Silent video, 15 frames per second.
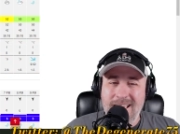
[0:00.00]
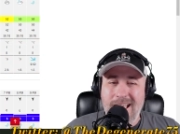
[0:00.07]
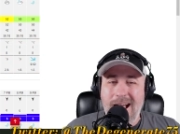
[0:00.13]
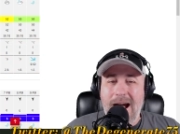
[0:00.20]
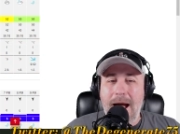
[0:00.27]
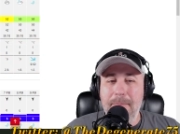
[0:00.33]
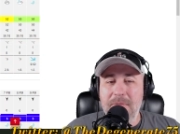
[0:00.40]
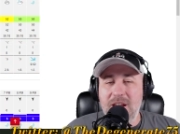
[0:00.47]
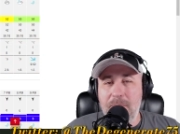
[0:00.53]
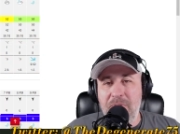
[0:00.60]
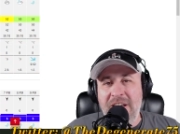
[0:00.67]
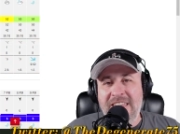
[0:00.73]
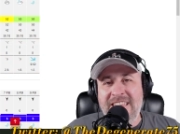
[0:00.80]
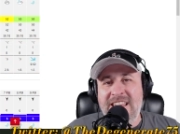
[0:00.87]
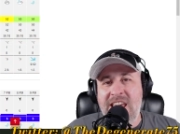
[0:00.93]
I'm going to
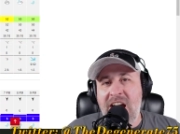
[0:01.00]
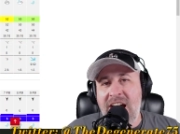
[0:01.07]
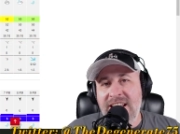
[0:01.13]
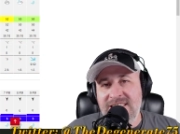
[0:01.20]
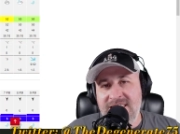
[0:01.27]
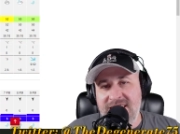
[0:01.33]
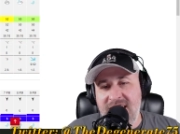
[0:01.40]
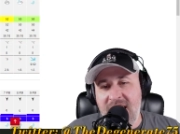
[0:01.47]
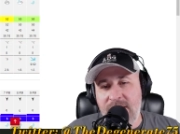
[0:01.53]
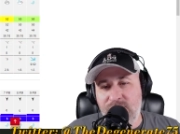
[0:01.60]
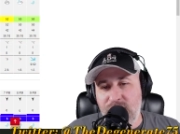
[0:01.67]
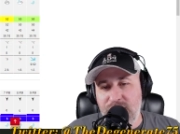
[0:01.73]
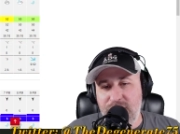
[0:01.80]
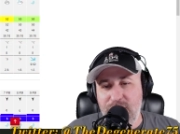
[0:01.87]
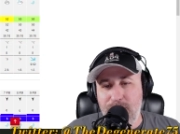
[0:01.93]
play the guys in the
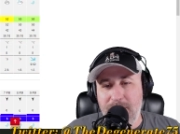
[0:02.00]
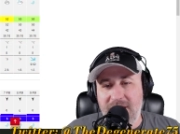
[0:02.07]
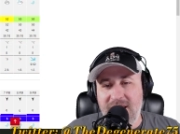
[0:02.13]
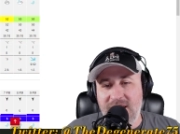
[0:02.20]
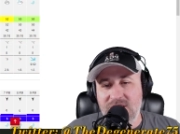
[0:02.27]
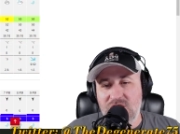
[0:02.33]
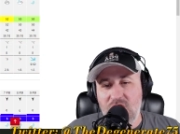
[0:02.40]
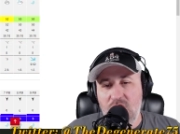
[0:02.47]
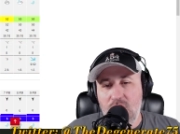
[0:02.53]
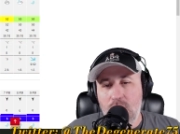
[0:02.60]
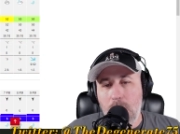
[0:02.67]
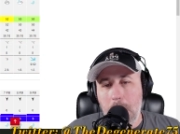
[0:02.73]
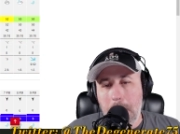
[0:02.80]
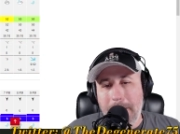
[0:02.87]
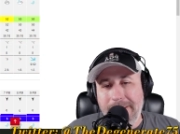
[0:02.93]
afternoon because
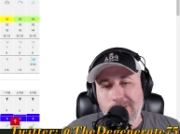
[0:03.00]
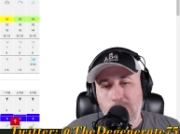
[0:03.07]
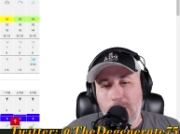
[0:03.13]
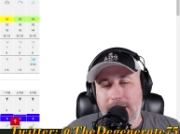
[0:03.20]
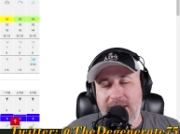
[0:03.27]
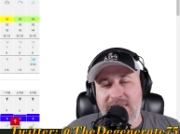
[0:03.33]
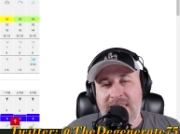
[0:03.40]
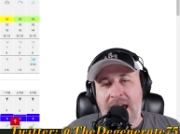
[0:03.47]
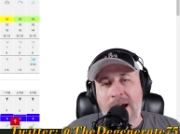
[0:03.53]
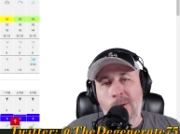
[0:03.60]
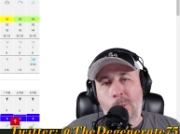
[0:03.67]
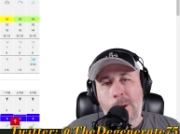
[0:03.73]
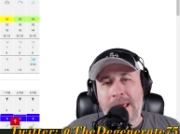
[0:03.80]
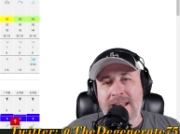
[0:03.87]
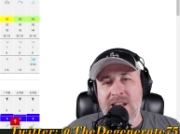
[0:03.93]
look at
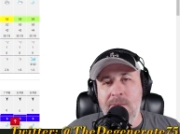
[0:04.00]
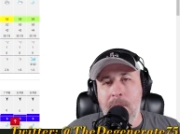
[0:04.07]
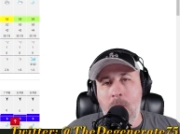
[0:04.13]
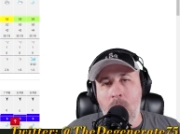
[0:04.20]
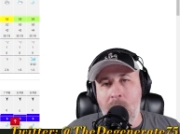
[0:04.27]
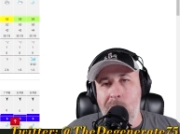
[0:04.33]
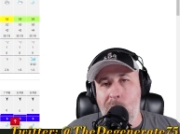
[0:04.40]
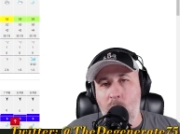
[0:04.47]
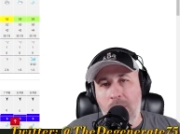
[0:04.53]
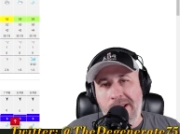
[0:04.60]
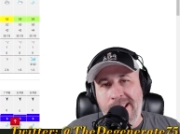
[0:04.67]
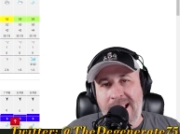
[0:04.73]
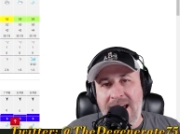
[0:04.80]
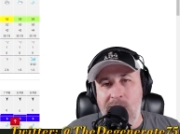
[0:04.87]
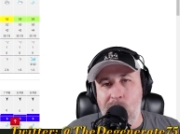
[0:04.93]
that wind tomorrow
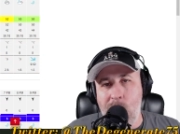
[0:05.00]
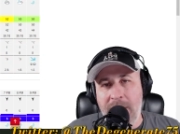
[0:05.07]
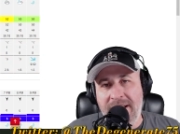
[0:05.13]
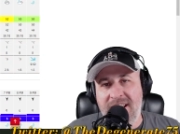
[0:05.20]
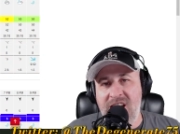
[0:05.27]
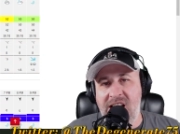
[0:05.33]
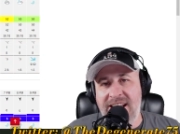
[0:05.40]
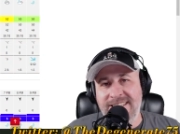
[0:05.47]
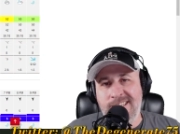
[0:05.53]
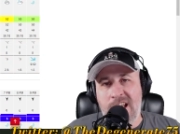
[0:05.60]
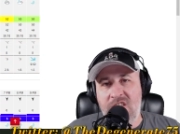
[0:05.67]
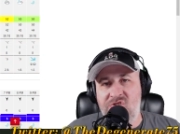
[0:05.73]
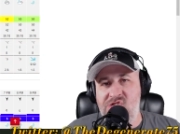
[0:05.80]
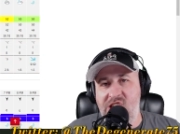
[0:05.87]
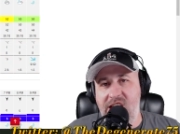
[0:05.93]
morning. I don't want guys
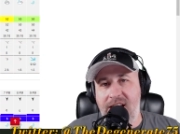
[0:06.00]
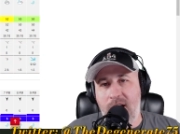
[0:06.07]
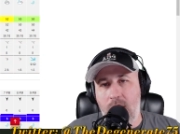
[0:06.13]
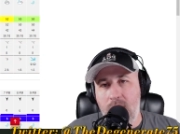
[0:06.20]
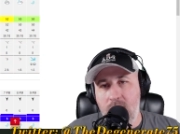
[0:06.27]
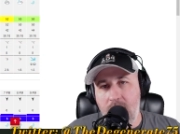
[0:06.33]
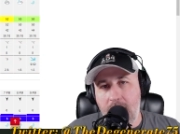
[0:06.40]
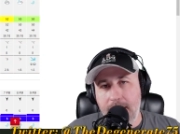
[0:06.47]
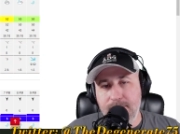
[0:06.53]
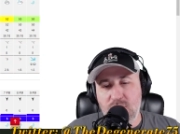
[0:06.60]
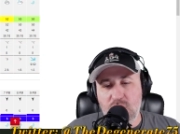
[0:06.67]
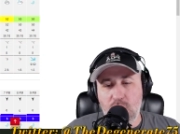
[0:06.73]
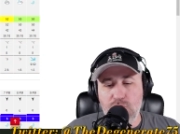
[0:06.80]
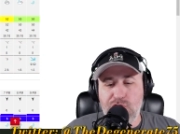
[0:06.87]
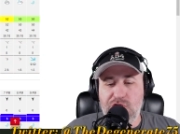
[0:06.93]
out there. I'm
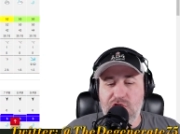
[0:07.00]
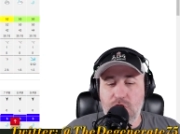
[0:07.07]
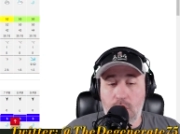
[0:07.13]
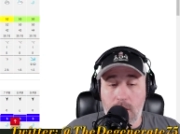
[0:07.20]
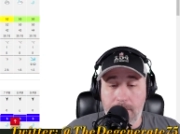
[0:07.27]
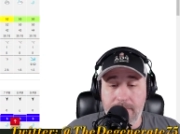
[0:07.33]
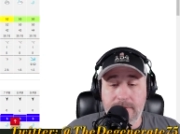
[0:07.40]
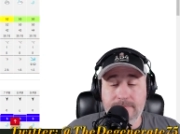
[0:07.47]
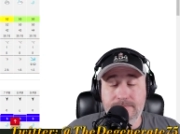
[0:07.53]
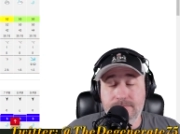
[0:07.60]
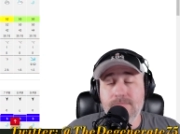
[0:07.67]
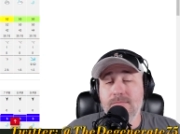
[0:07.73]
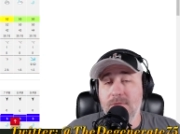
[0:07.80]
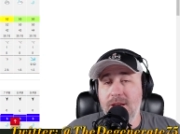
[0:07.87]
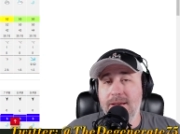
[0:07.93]
so sharp.
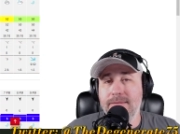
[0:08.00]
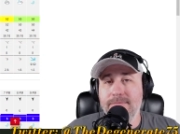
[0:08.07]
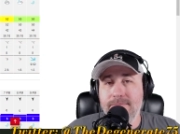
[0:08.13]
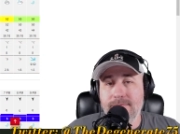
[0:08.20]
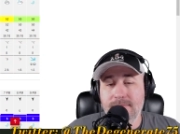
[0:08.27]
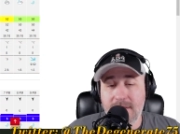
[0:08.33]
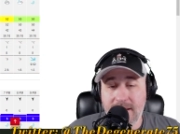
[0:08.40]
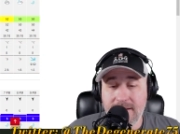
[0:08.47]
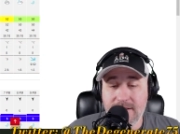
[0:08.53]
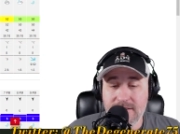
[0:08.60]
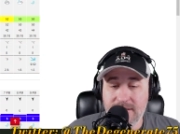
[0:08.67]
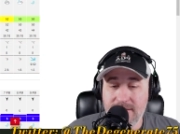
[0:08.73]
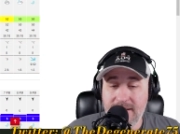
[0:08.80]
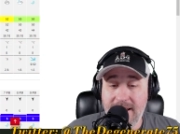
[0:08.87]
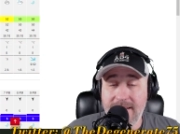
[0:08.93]
Yeah.
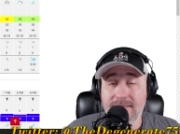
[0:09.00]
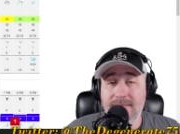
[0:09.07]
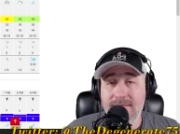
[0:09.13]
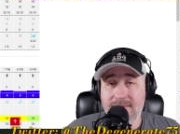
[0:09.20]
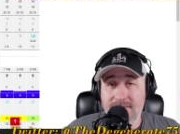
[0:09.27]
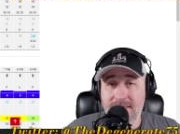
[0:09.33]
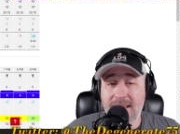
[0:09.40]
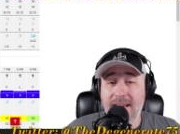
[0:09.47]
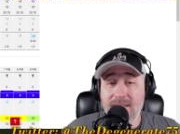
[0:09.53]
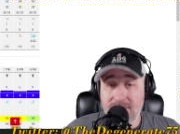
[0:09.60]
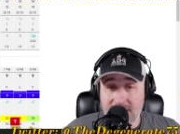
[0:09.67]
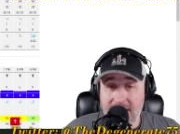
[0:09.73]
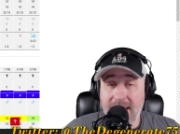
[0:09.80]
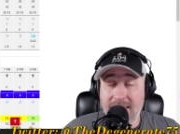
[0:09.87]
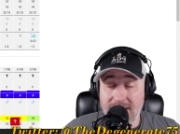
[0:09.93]

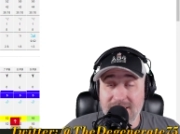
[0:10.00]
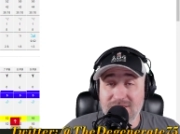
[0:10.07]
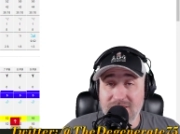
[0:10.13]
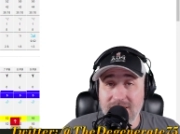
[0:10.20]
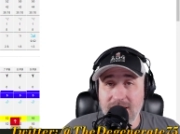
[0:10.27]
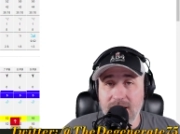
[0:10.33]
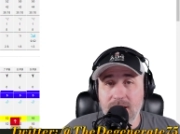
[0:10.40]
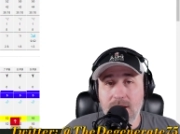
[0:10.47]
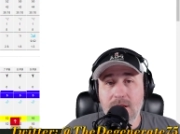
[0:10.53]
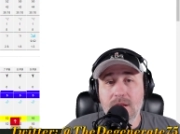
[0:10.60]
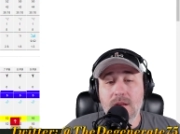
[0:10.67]
Hey, that's good.